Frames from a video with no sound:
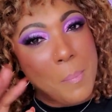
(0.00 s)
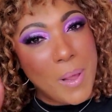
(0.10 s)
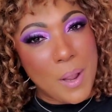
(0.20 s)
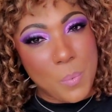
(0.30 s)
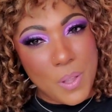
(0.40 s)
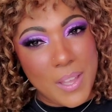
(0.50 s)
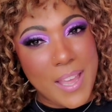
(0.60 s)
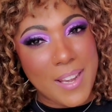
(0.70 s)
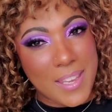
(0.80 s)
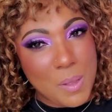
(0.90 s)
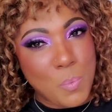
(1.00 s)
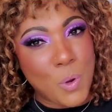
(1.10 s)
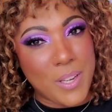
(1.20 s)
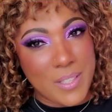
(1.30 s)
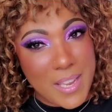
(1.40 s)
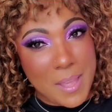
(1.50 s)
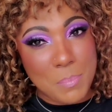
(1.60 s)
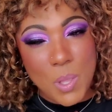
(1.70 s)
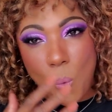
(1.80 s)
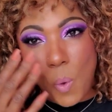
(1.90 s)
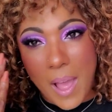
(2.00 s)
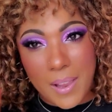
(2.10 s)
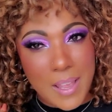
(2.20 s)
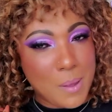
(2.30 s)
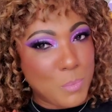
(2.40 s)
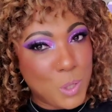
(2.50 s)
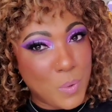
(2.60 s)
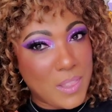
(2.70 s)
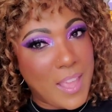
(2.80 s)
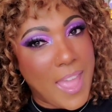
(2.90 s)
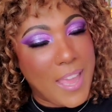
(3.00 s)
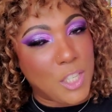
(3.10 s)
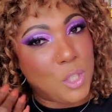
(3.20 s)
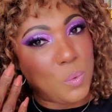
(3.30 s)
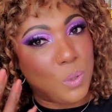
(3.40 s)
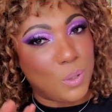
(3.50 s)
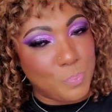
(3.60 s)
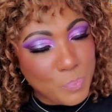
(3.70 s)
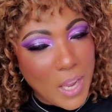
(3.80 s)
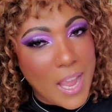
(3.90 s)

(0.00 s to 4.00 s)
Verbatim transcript: but I will kind of get more in depth while I'm doing the actual